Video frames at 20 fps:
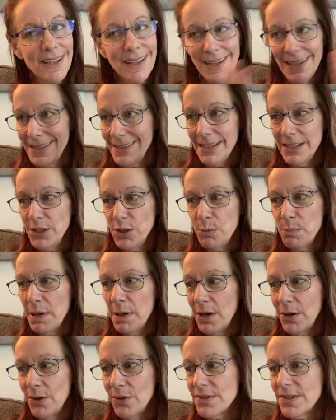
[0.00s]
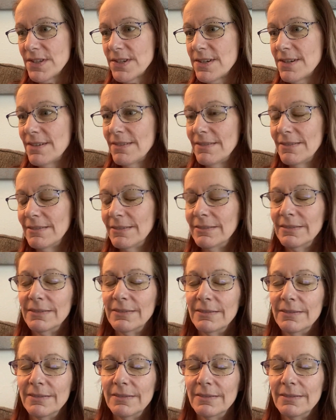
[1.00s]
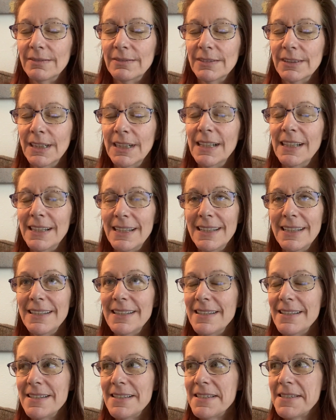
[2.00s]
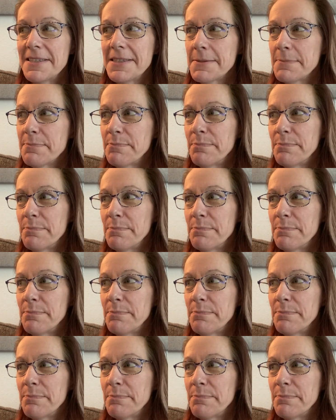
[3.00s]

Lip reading: anything you post is